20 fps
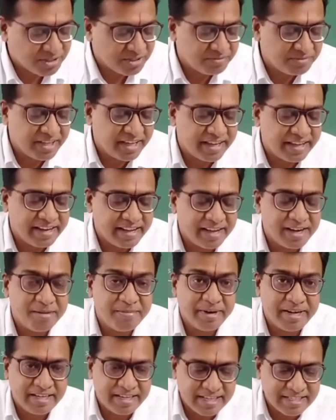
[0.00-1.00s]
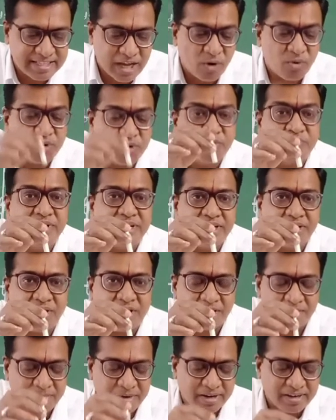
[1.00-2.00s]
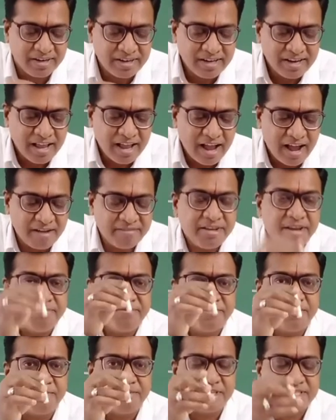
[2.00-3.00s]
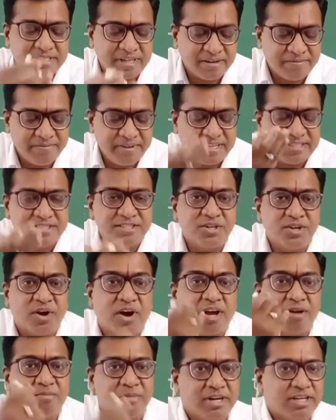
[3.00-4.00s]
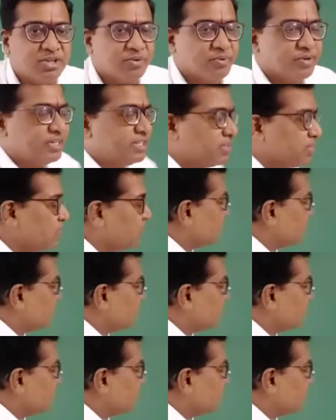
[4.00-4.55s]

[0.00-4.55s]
of the area element is outward normal, away from the surface, normal to it.